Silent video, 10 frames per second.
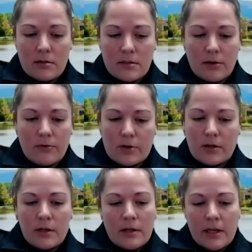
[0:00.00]
So if we're
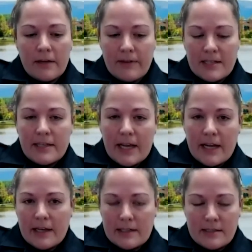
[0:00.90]

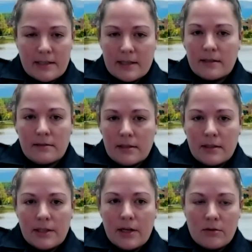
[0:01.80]
investigating an incident,
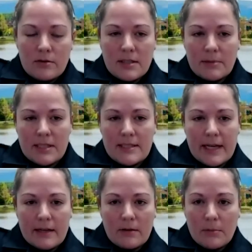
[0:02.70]
you know, and somebody's
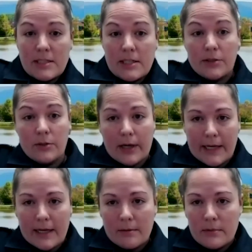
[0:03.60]
saying, I'm not telling you who I
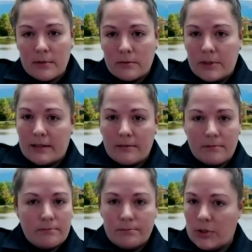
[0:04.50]
am, we can
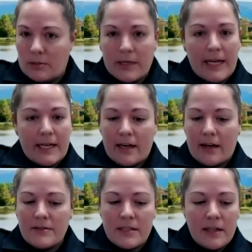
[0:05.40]
put them in
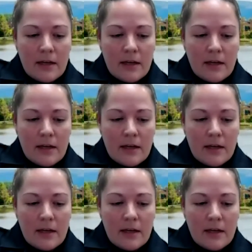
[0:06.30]
handcuffs.